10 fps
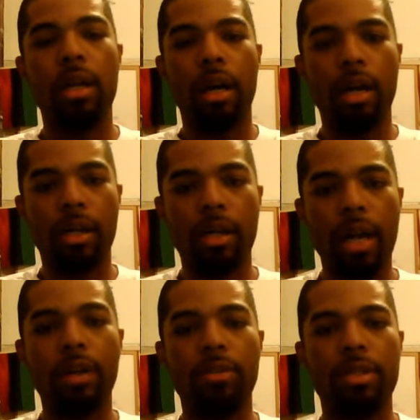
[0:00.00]
a
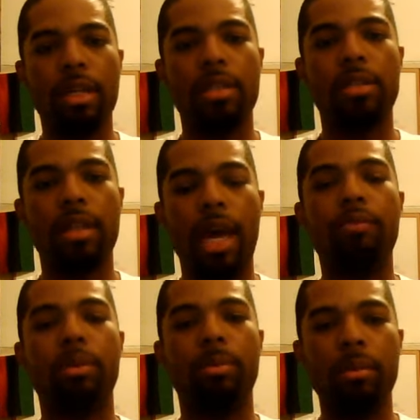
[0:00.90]
Congress that's half
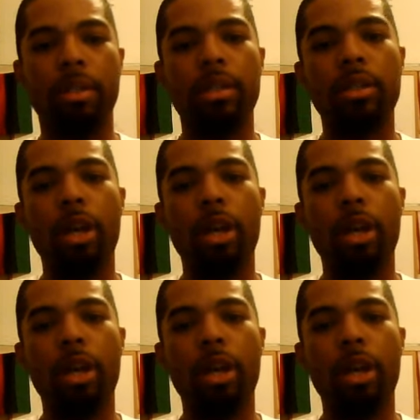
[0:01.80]
Republican